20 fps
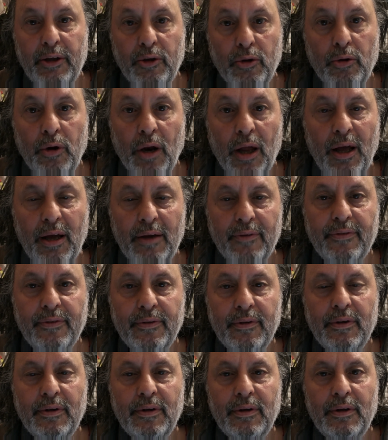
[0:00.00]
your life,
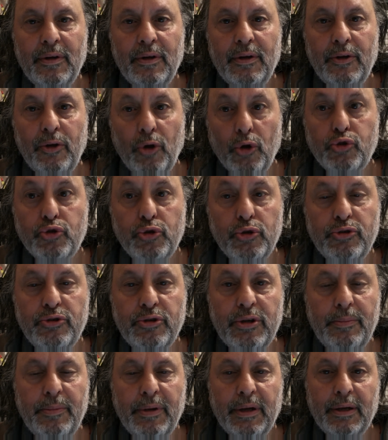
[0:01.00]
your true
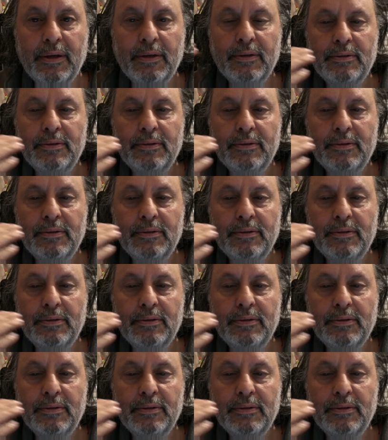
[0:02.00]
dreaming.